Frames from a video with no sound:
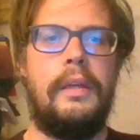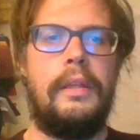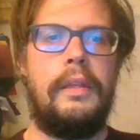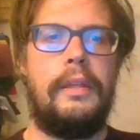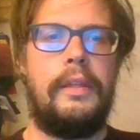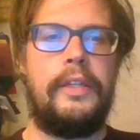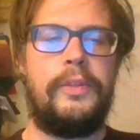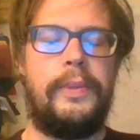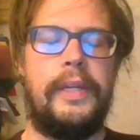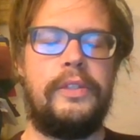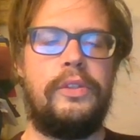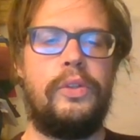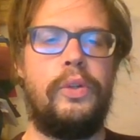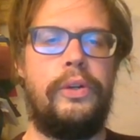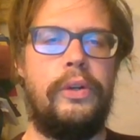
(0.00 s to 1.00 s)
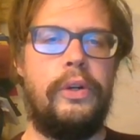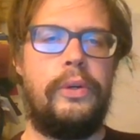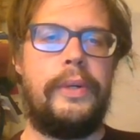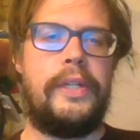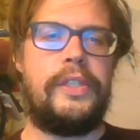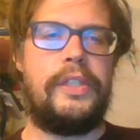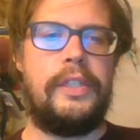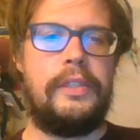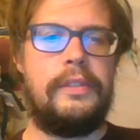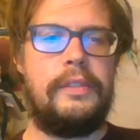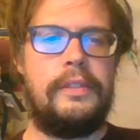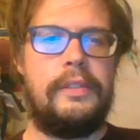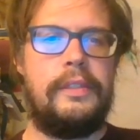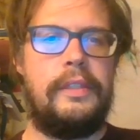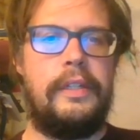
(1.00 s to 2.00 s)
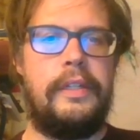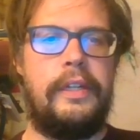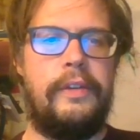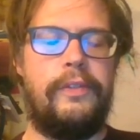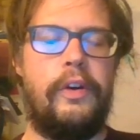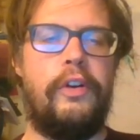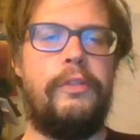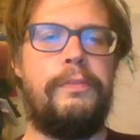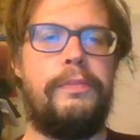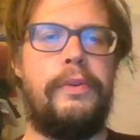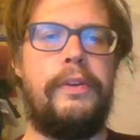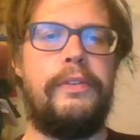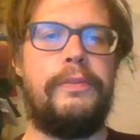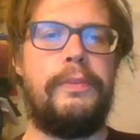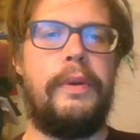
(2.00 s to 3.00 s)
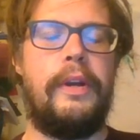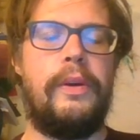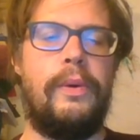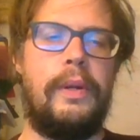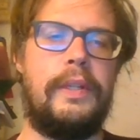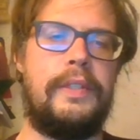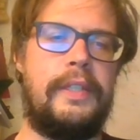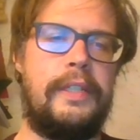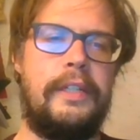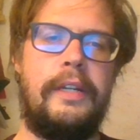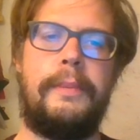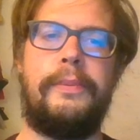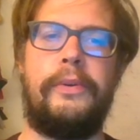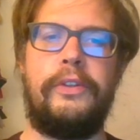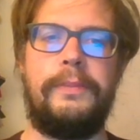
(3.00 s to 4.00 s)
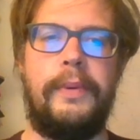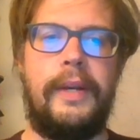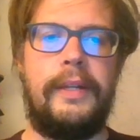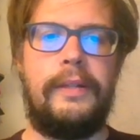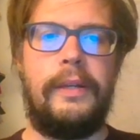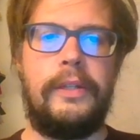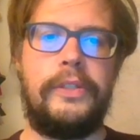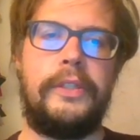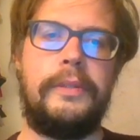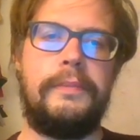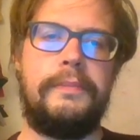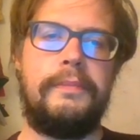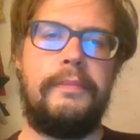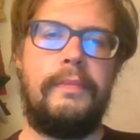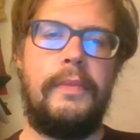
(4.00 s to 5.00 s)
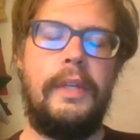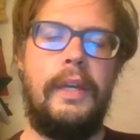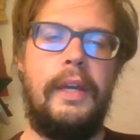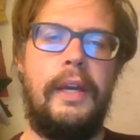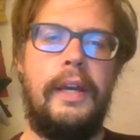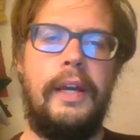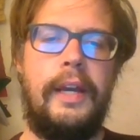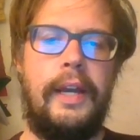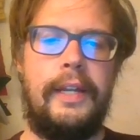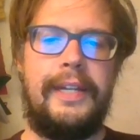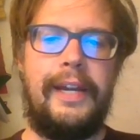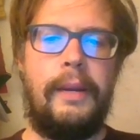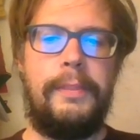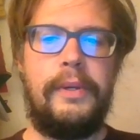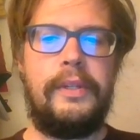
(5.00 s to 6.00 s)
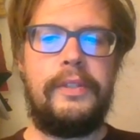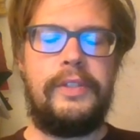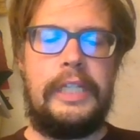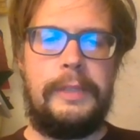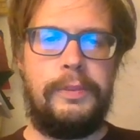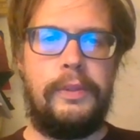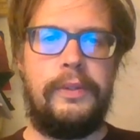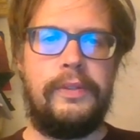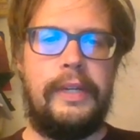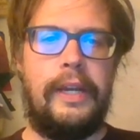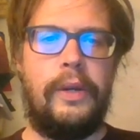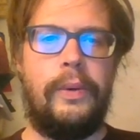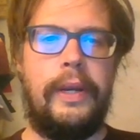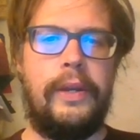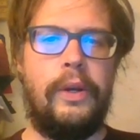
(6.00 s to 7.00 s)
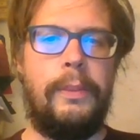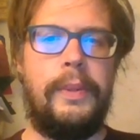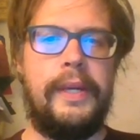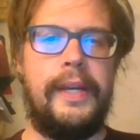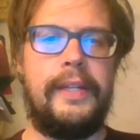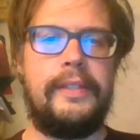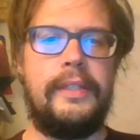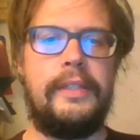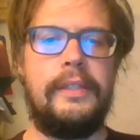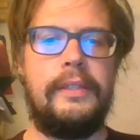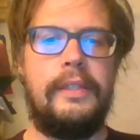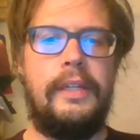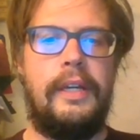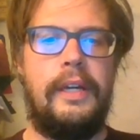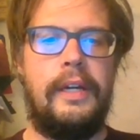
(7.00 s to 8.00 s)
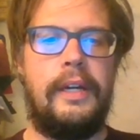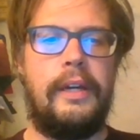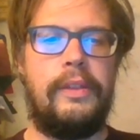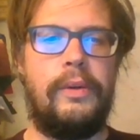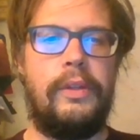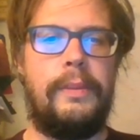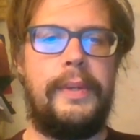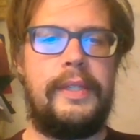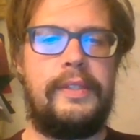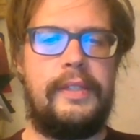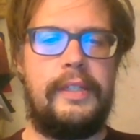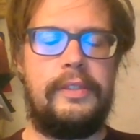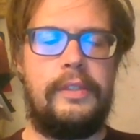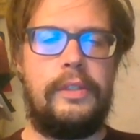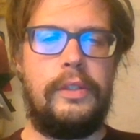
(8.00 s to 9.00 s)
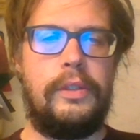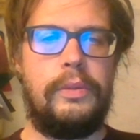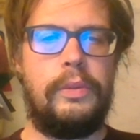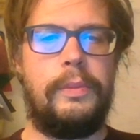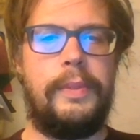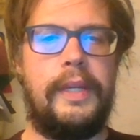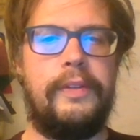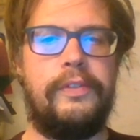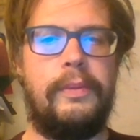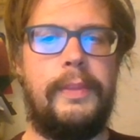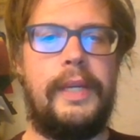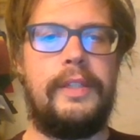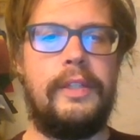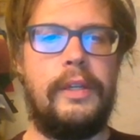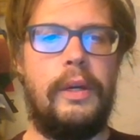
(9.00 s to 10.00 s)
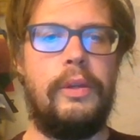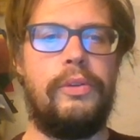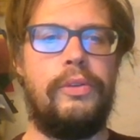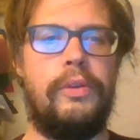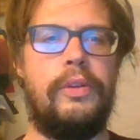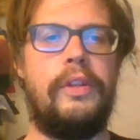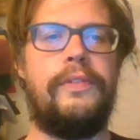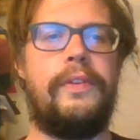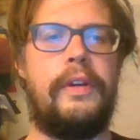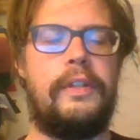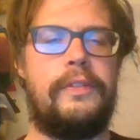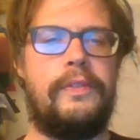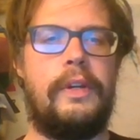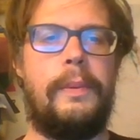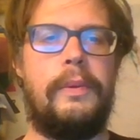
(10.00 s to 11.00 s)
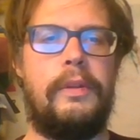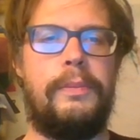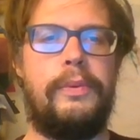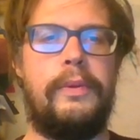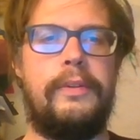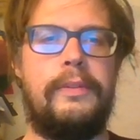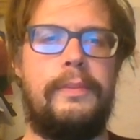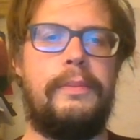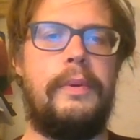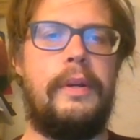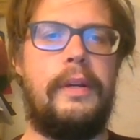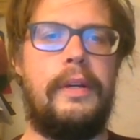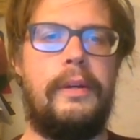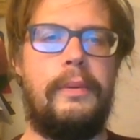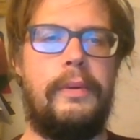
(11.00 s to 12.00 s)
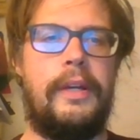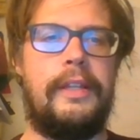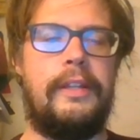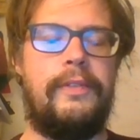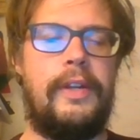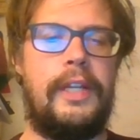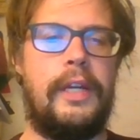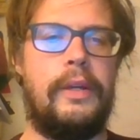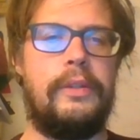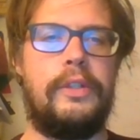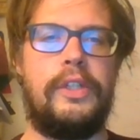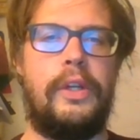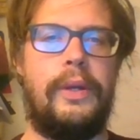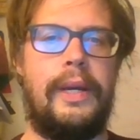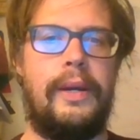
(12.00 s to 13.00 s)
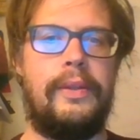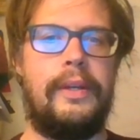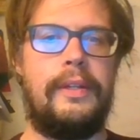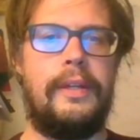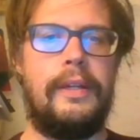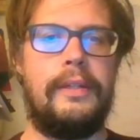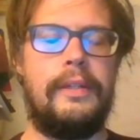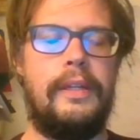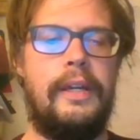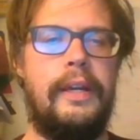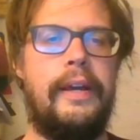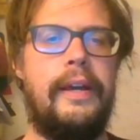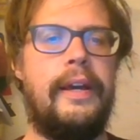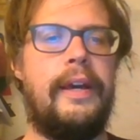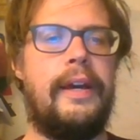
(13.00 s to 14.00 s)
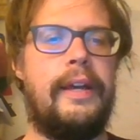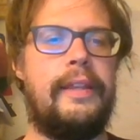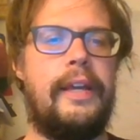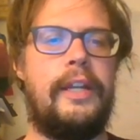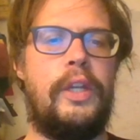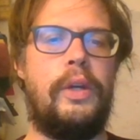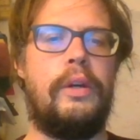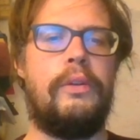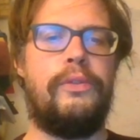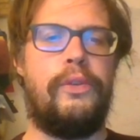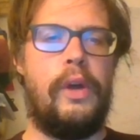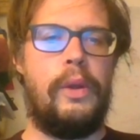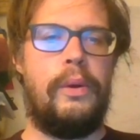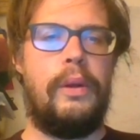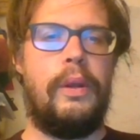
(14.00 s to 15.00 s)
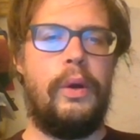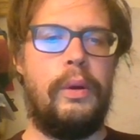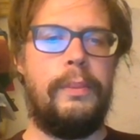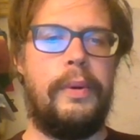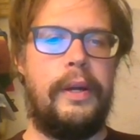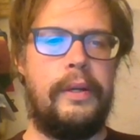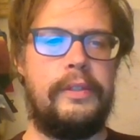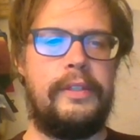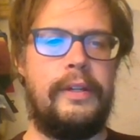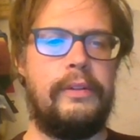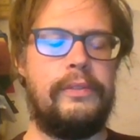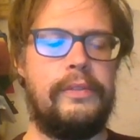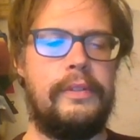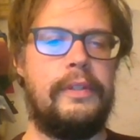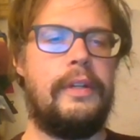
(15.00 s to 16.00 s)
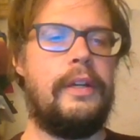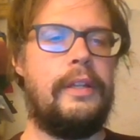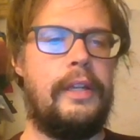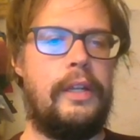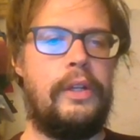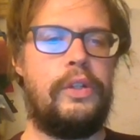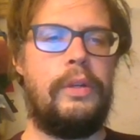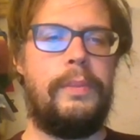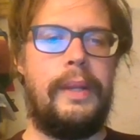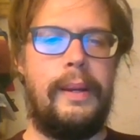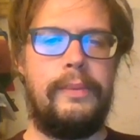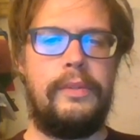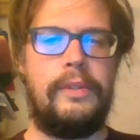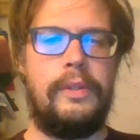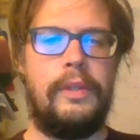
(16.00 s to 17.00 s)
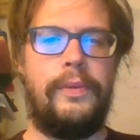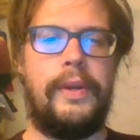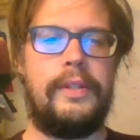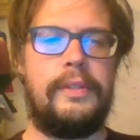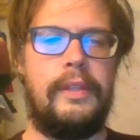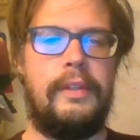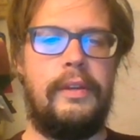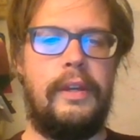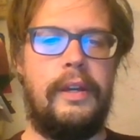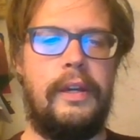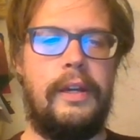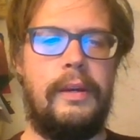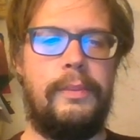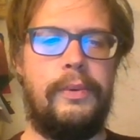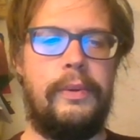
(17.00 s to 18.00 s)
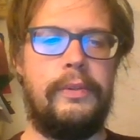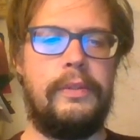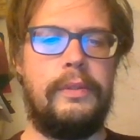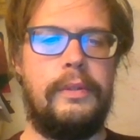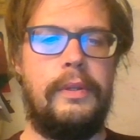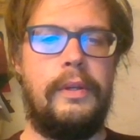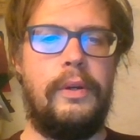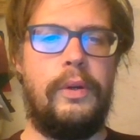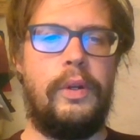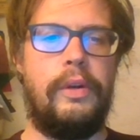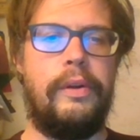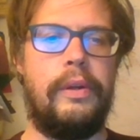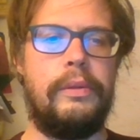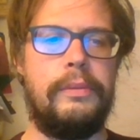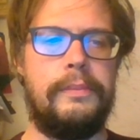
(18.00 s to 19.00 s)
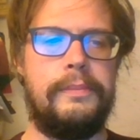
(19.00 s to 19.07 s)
This week's tutorial questions involve proofs by equality and proofs by induction. And now, because these proofs get quite complicated, I thought the best thing to do would be for me to go through the first couple of proofs in the video to show you how they're done, and then you can follow along by yourself, and then you should be able to do the rest of the proofs on your own.